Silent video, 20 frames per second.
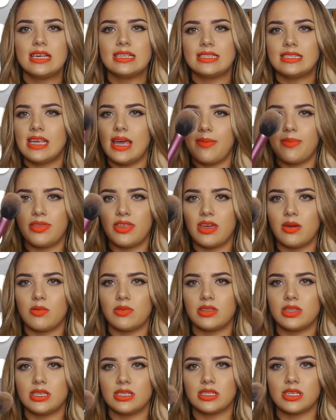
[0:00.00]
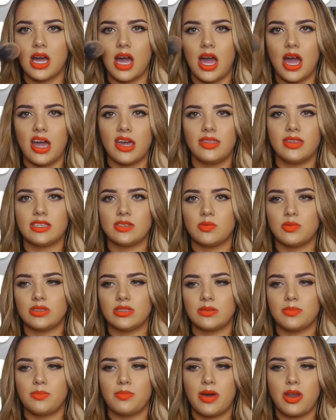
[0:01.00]
Same thing with this guy. This
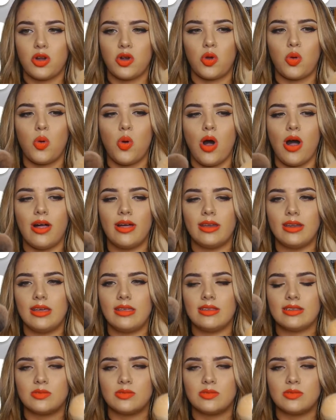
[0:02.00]
one's better quality.